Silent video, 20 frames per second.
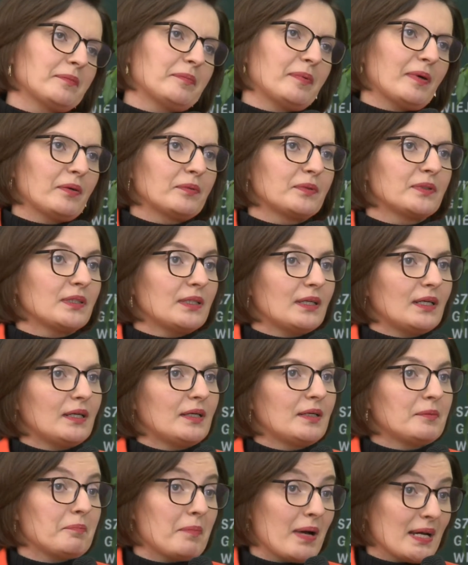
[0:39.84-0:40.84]
about
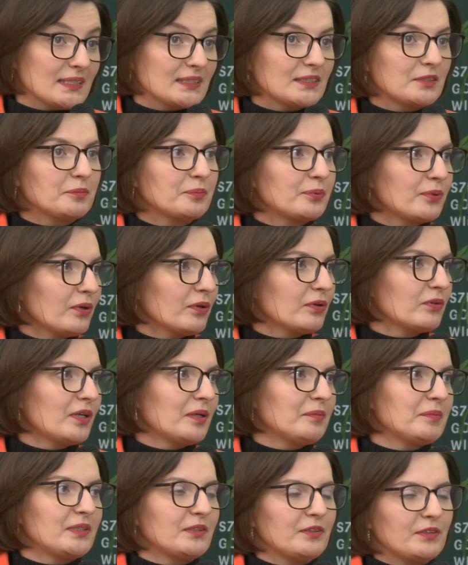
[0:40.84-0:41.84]
uh, master
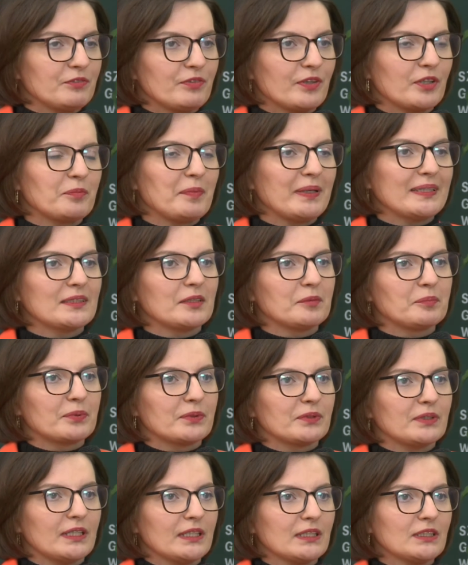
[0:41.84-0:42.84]
program in environmental
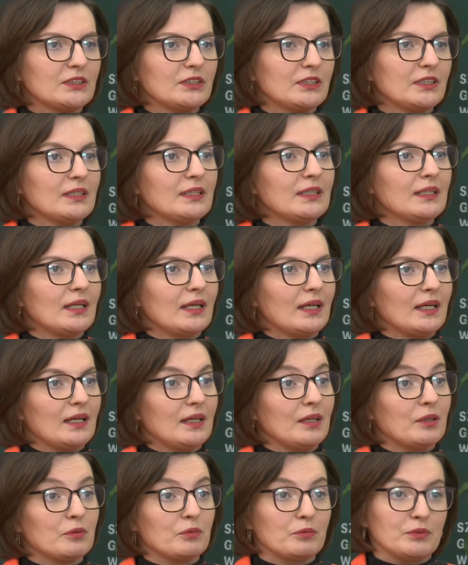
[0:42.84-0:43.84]
protection,
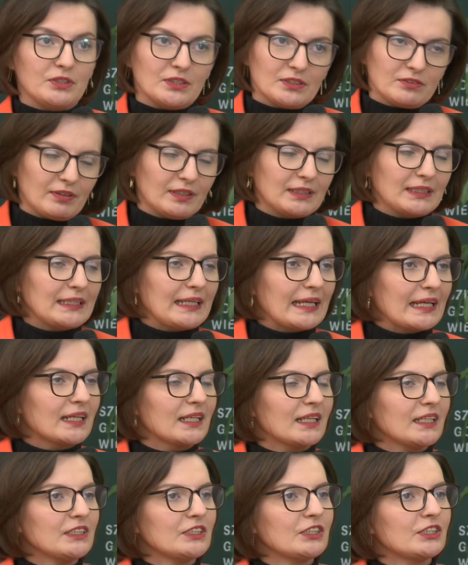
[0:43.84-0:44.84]
uh, which is run in
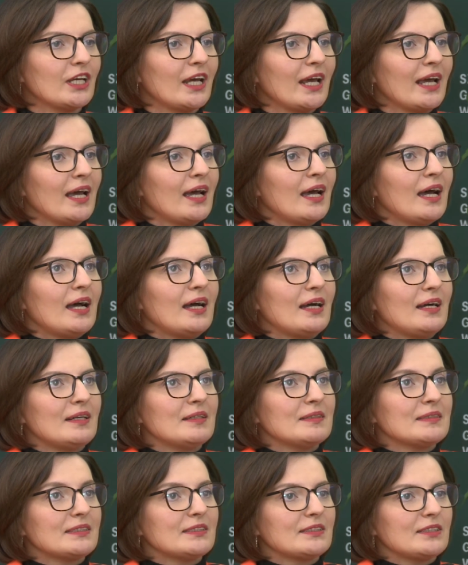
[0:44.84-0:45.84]
English.
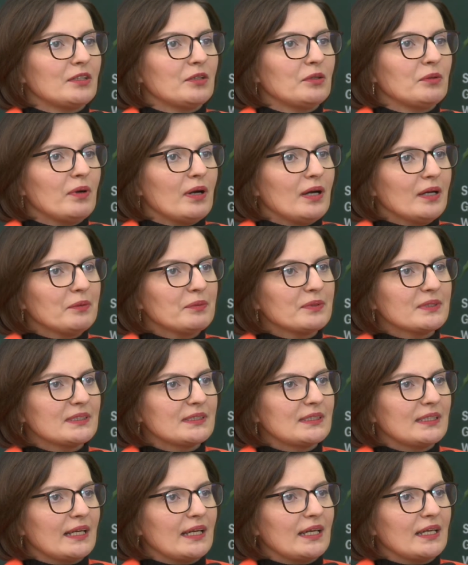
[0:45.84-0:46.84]
Uh, so I would
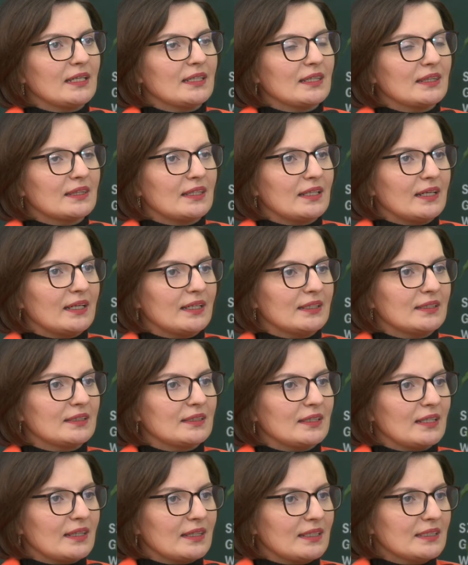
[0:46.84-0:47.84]
say
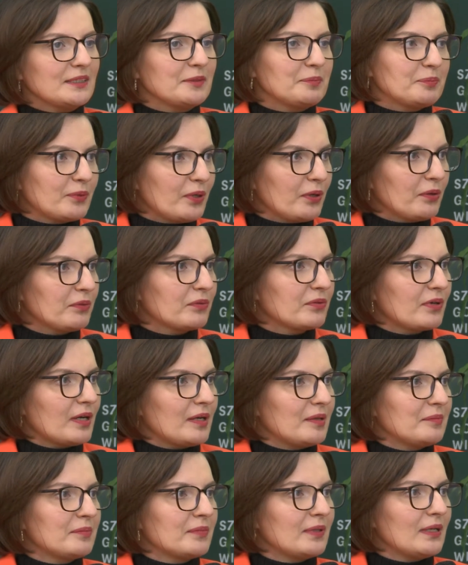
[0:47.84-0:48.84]
that this
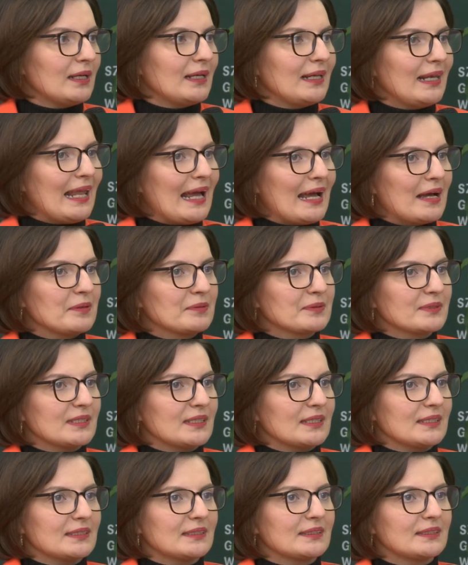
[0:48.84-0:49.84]
program allows
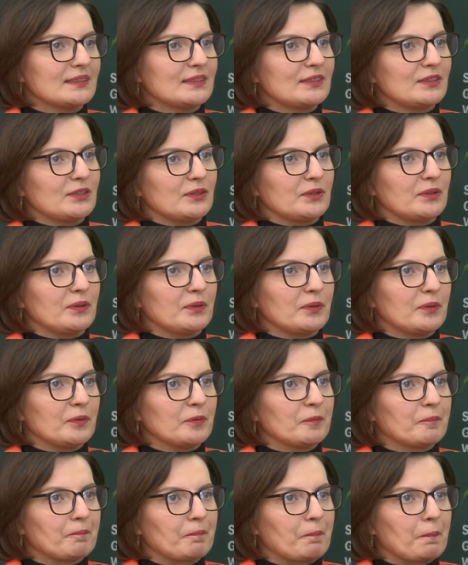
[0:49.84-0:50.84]
us
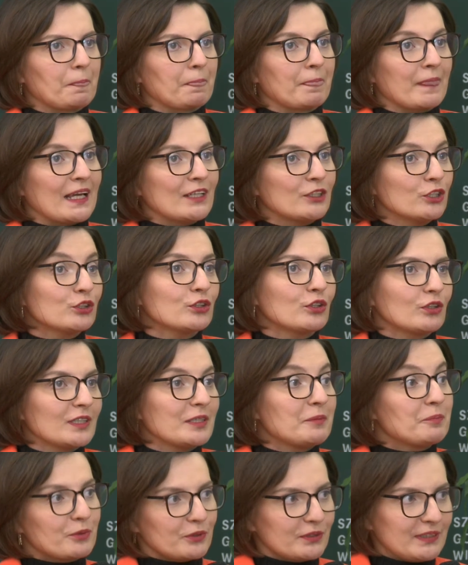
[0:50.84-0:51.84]
to mm, not
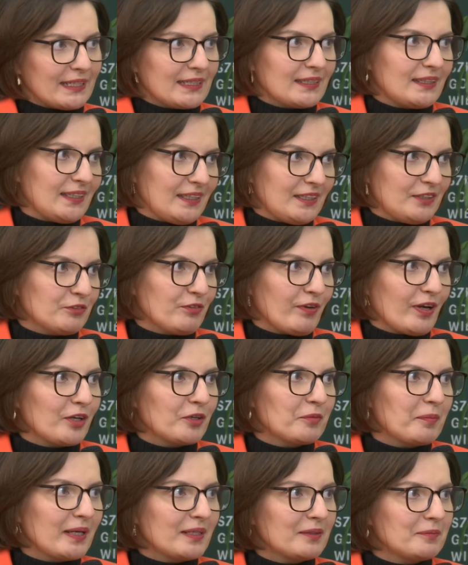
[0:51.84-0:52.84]
only protect the
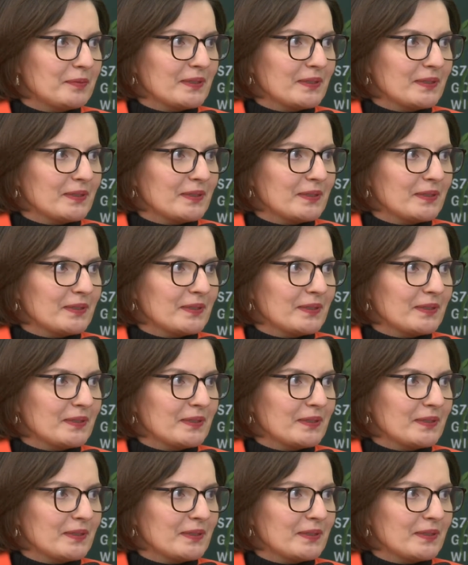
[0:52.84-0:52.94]
environment,